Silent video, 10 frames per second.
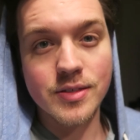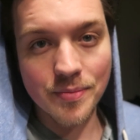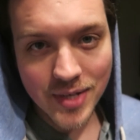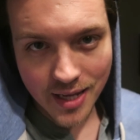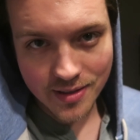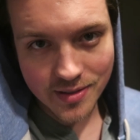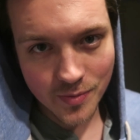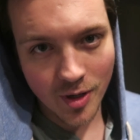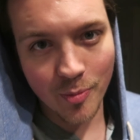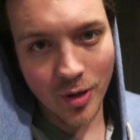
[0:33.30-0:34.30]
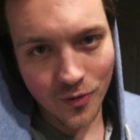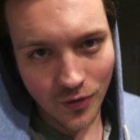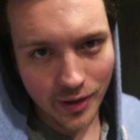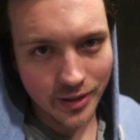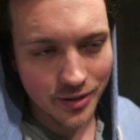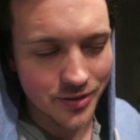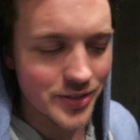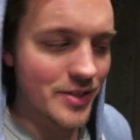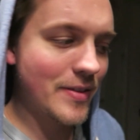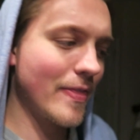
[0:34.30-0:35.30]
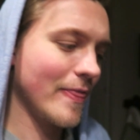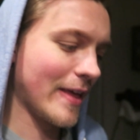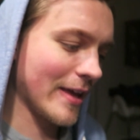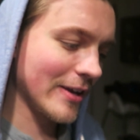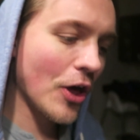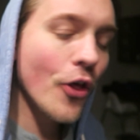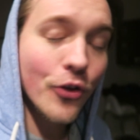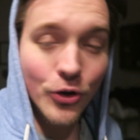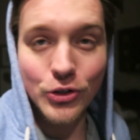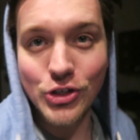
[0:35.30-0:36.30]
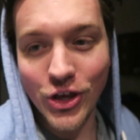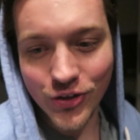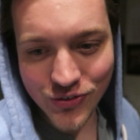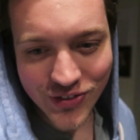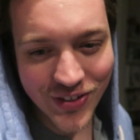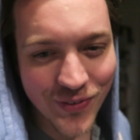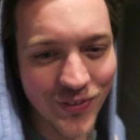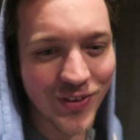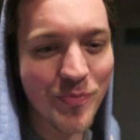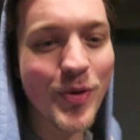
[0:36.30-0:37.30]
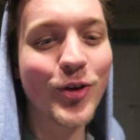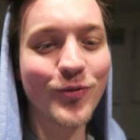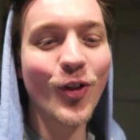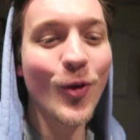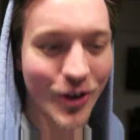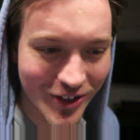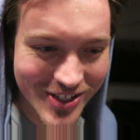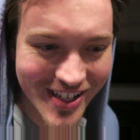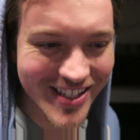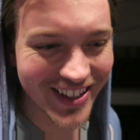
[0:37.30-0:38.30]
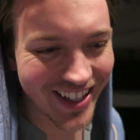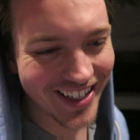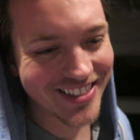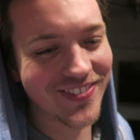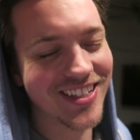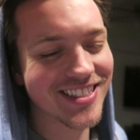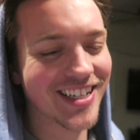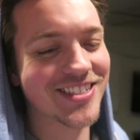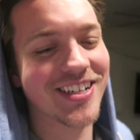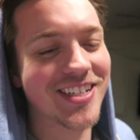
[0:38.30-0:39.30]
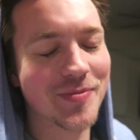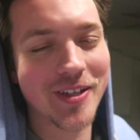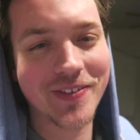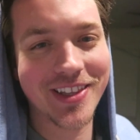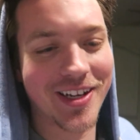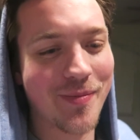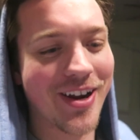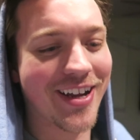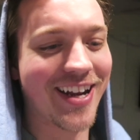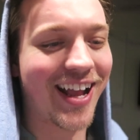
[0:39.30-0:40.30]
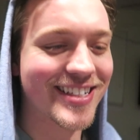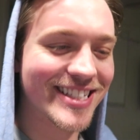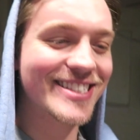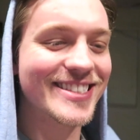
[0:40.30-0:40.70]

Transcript: Some days we are better vloggers than other days. Better vloggers, I sound like someone that's like trying to speak with an American accent.